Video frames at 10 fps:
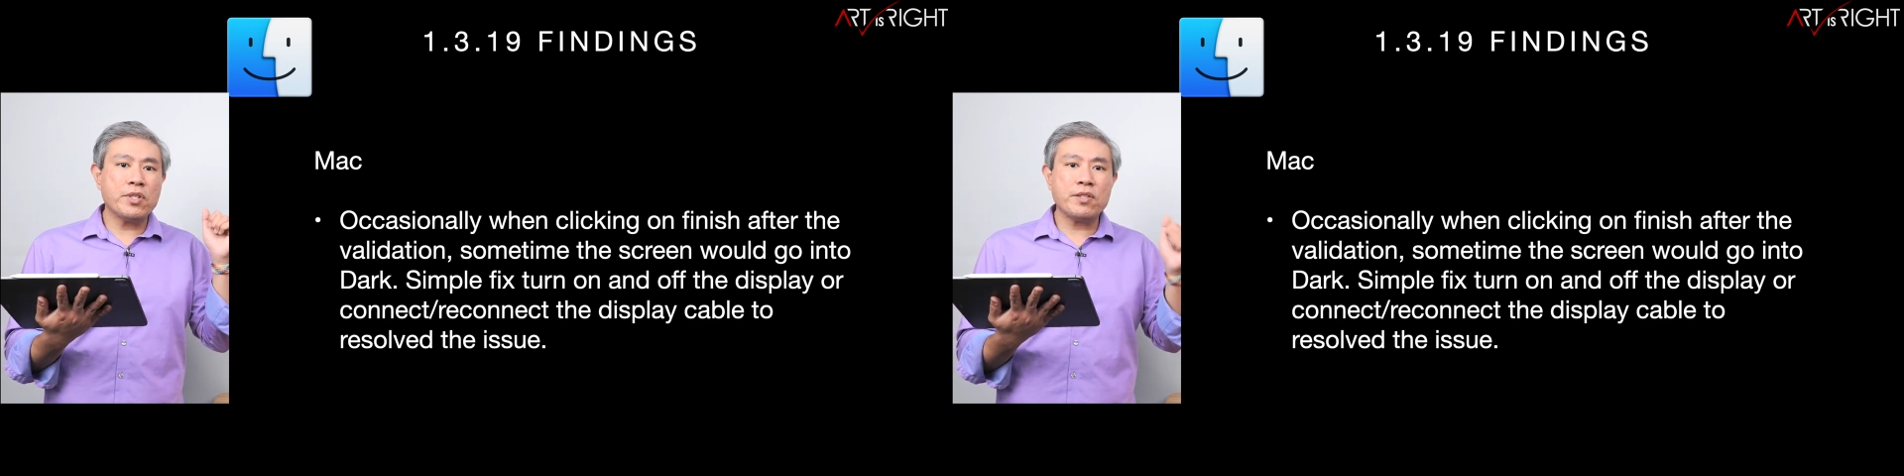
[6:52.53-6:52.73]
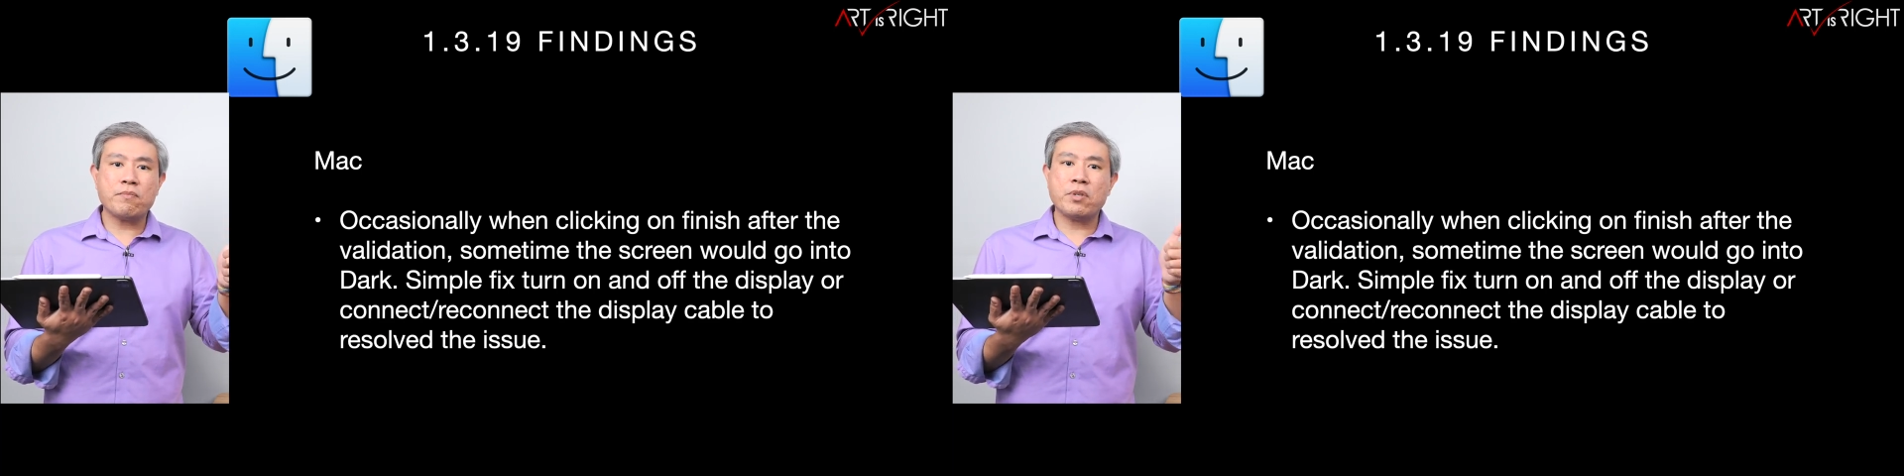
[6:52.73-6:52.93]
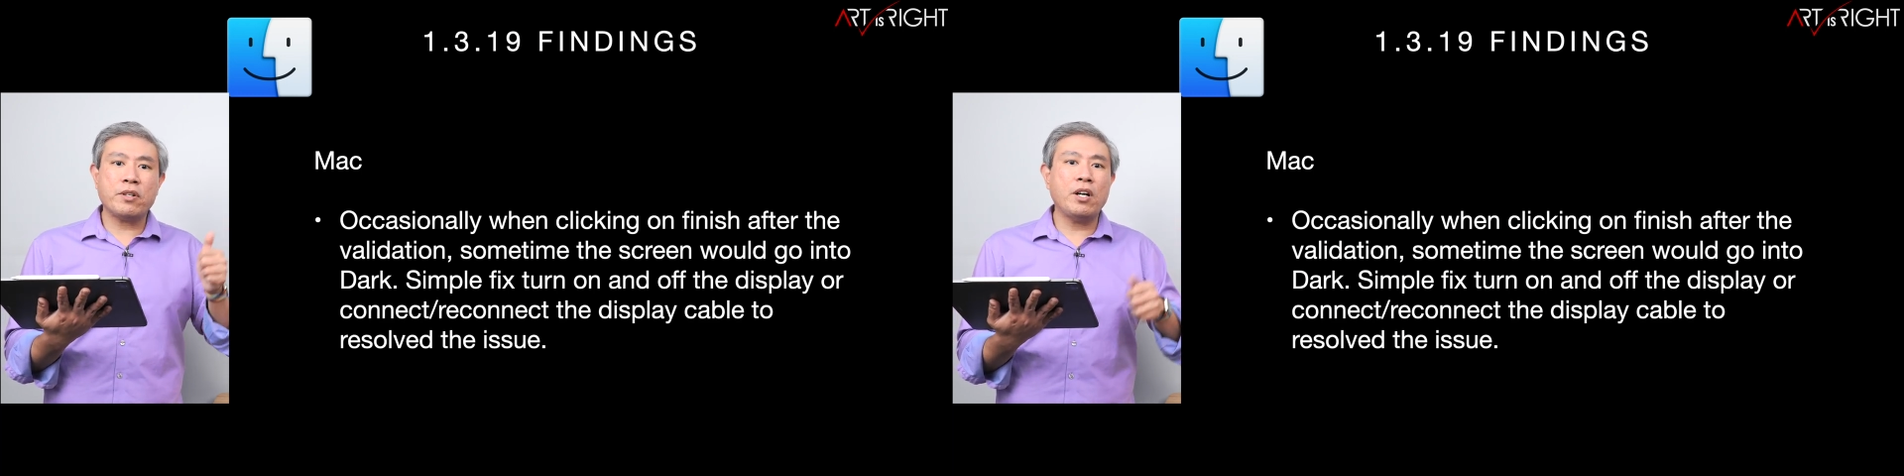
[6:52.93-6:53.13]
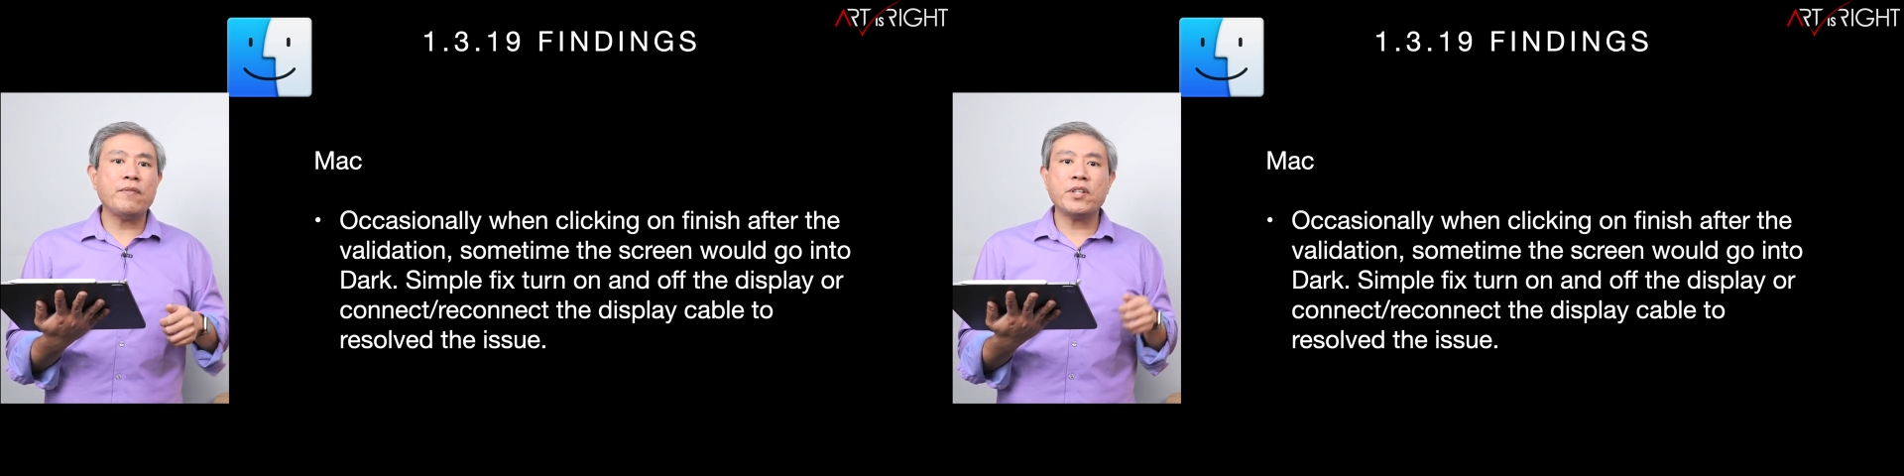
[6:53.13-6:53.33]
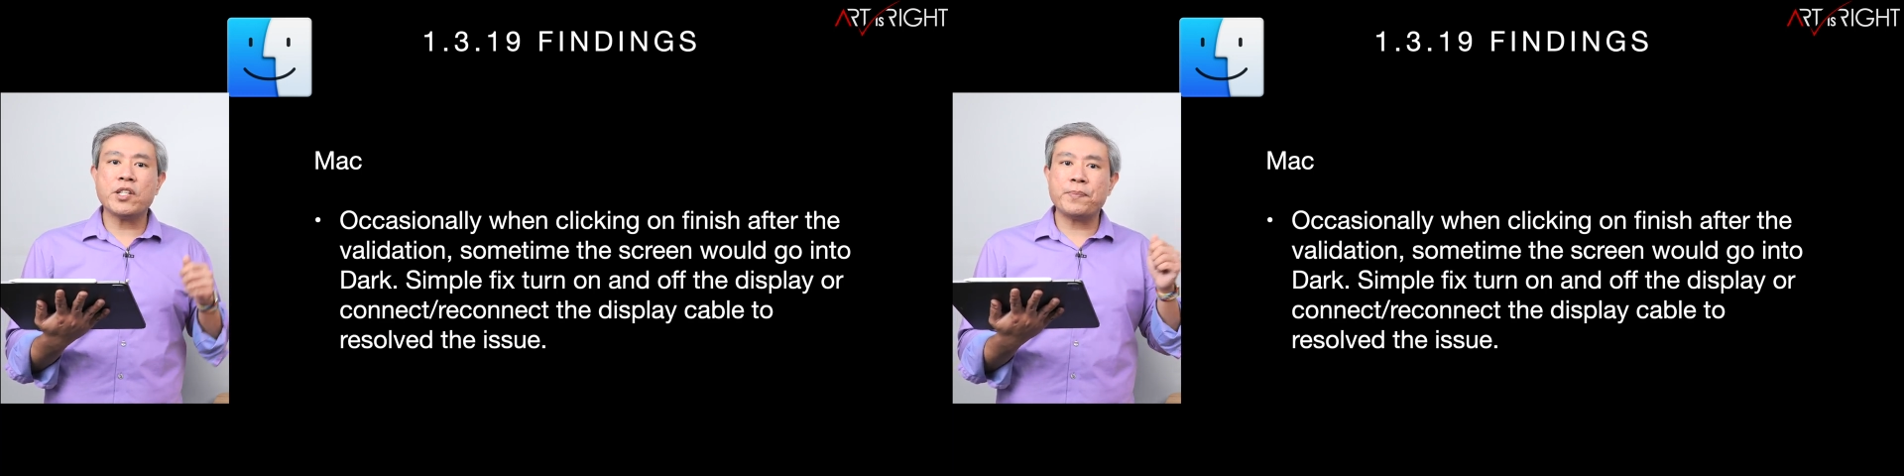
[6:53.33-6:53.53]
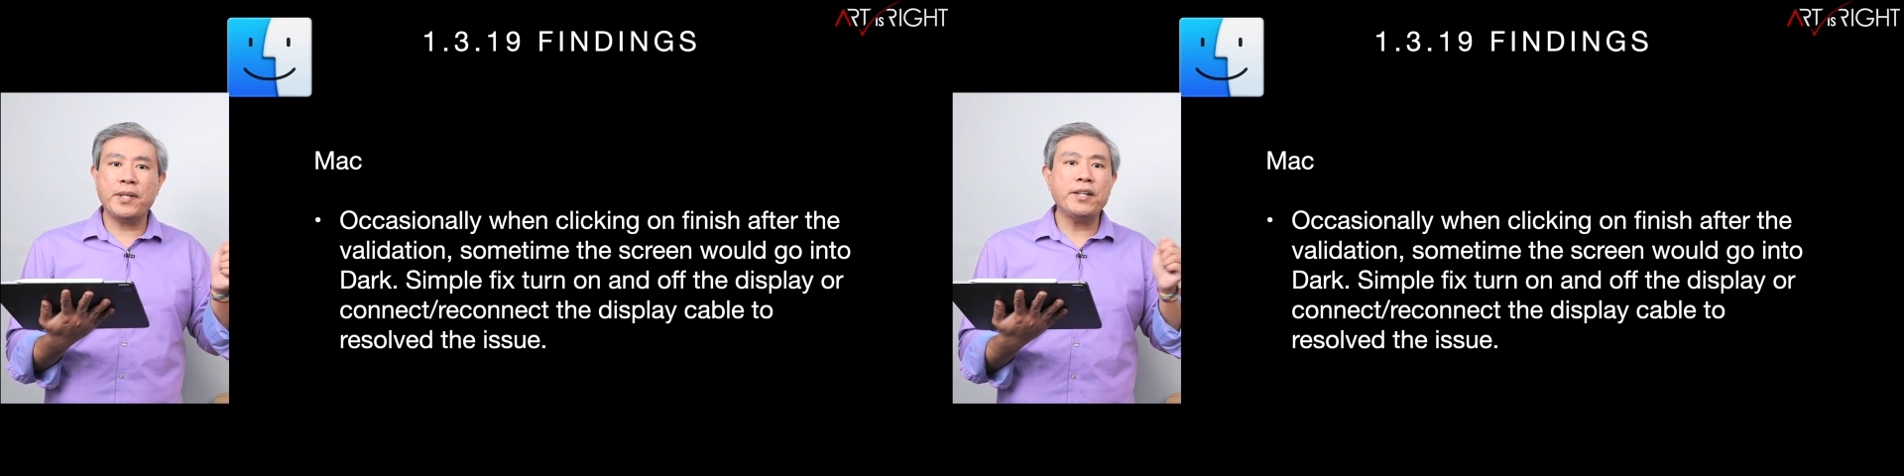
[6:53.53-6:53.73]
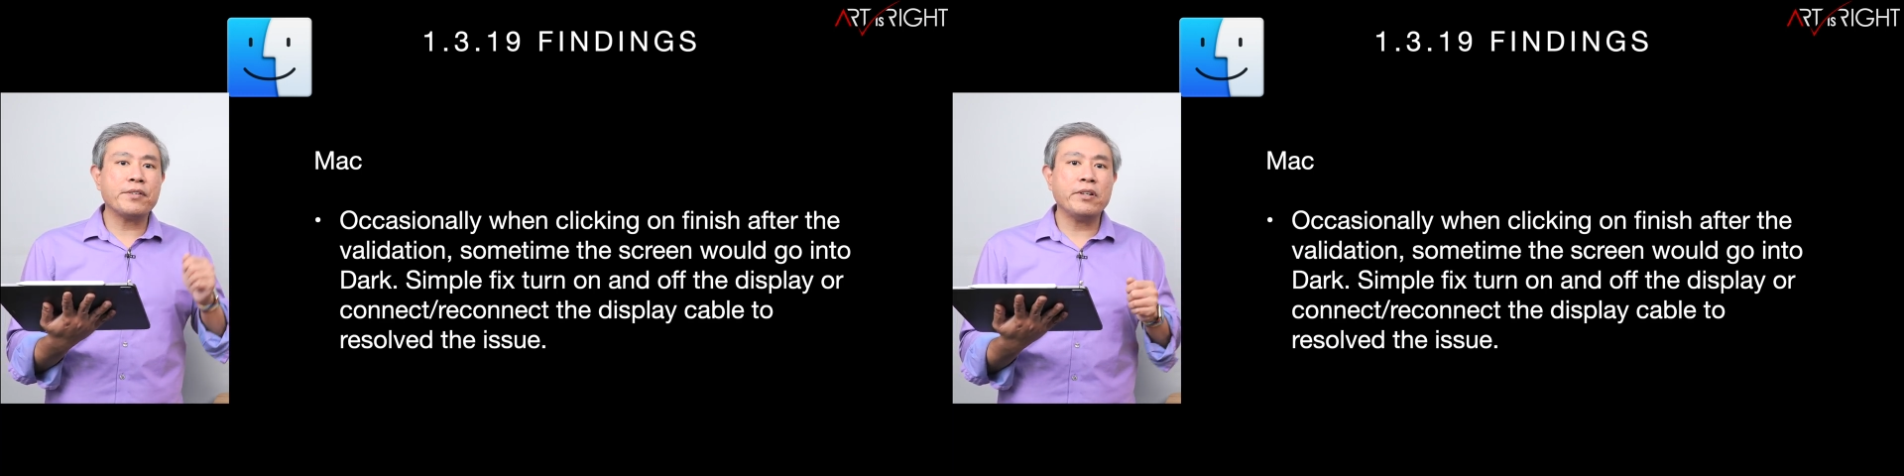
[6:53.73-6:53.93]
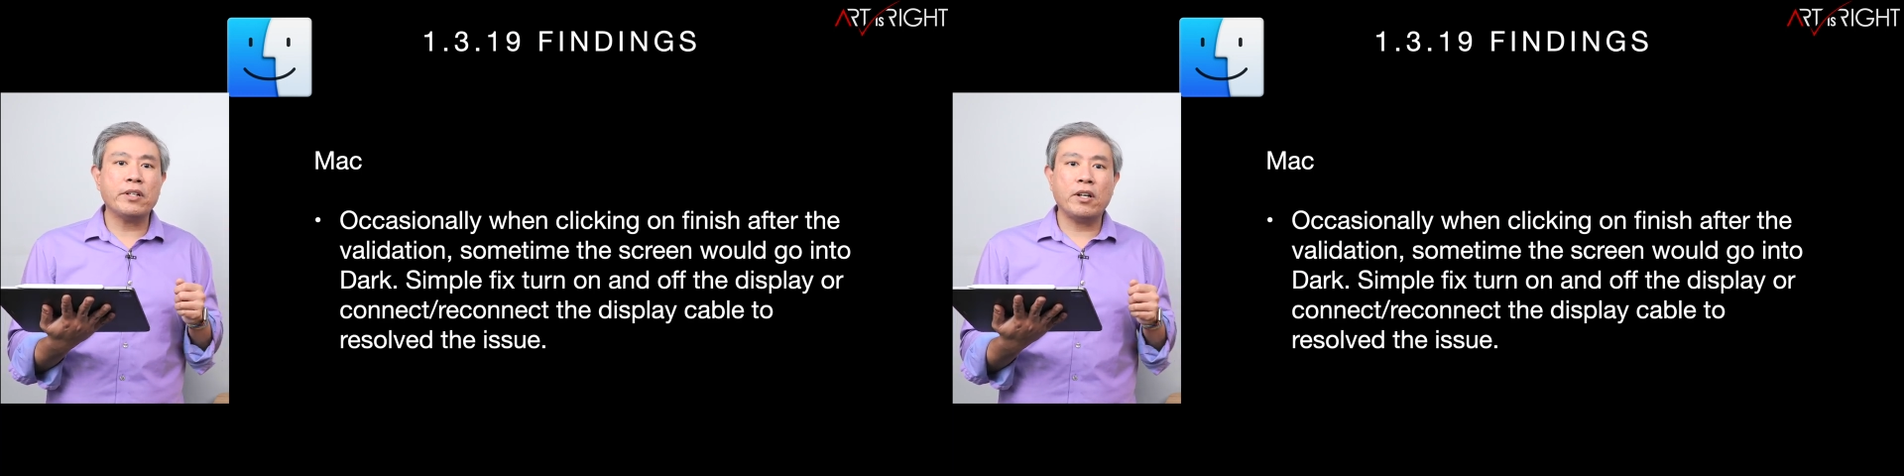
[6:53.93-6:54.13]
just turn off the display and
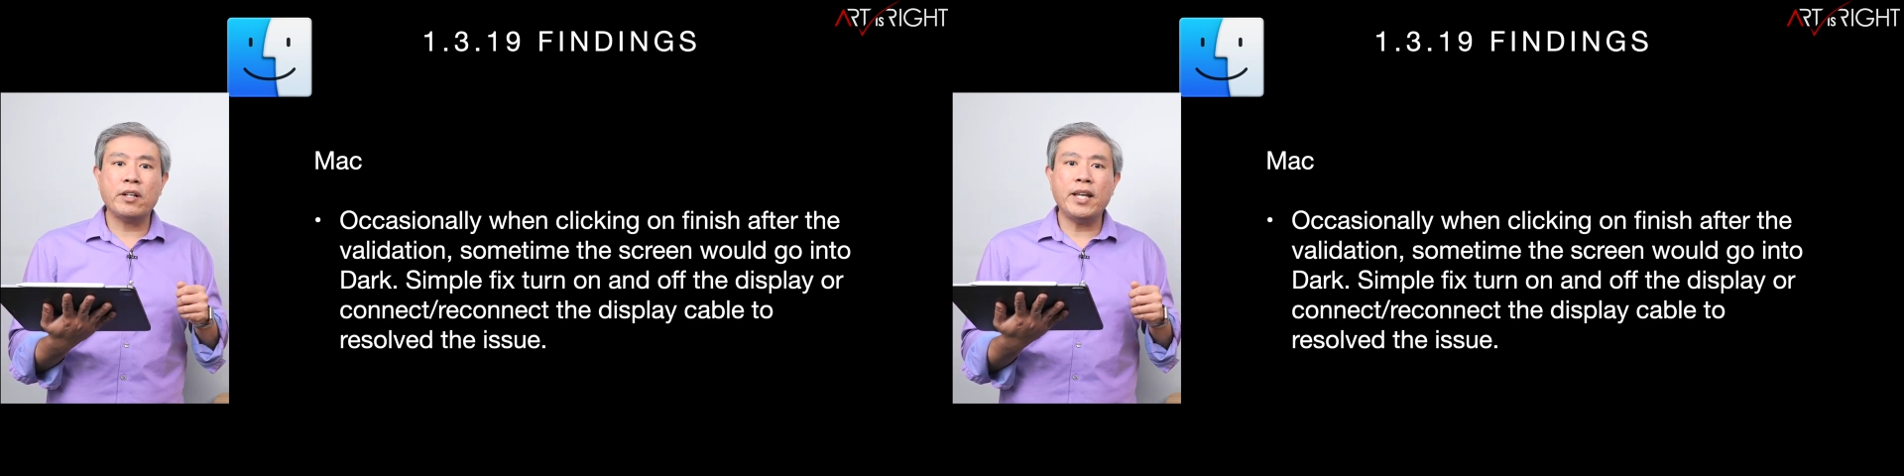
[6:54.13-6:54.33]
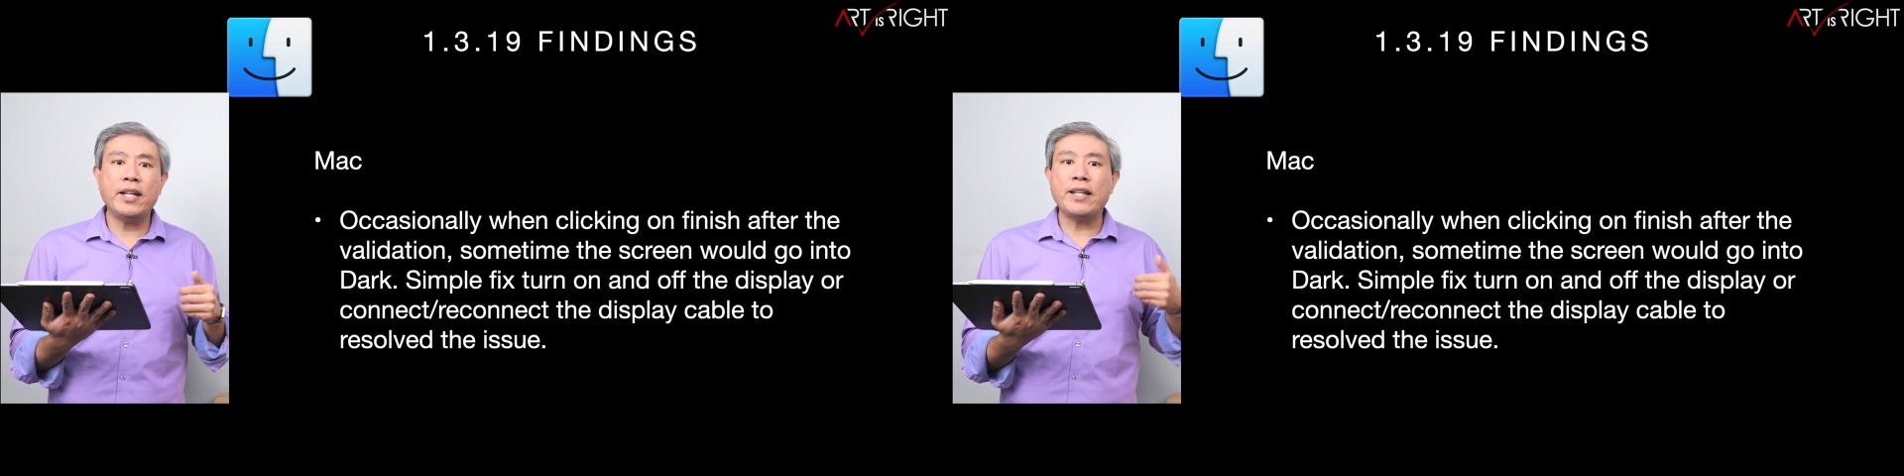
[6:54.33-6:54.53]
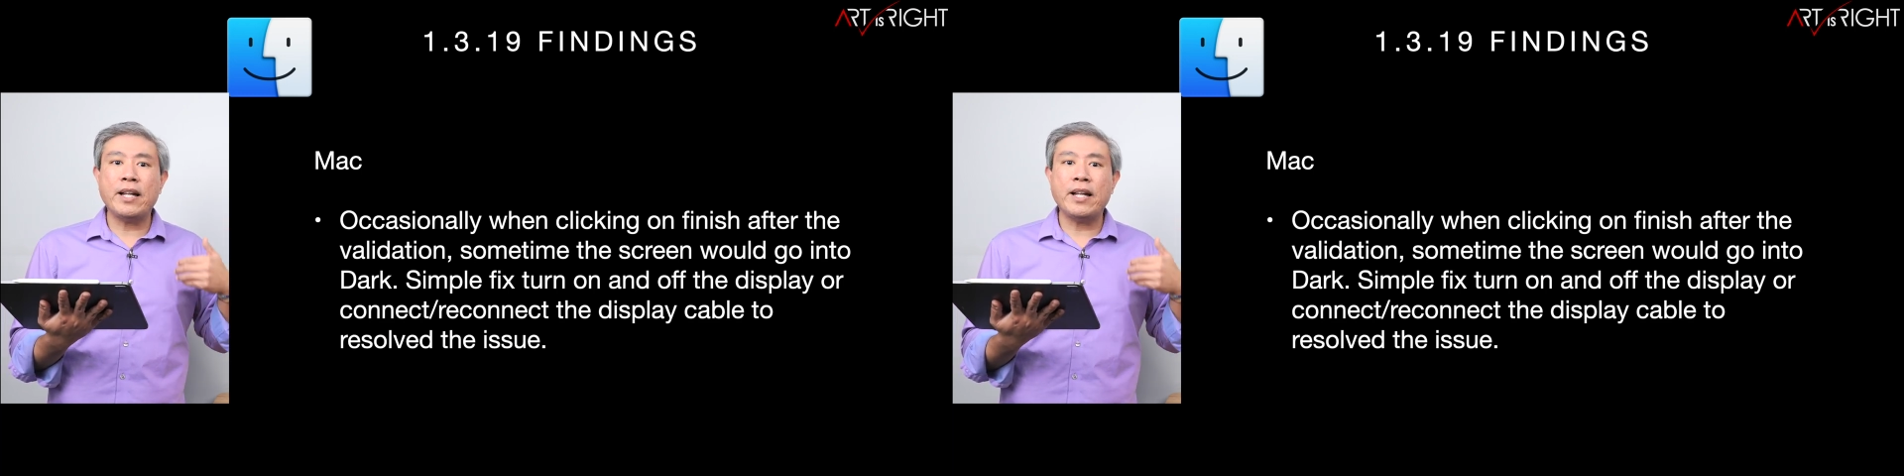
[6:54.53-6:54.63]
turn it on again.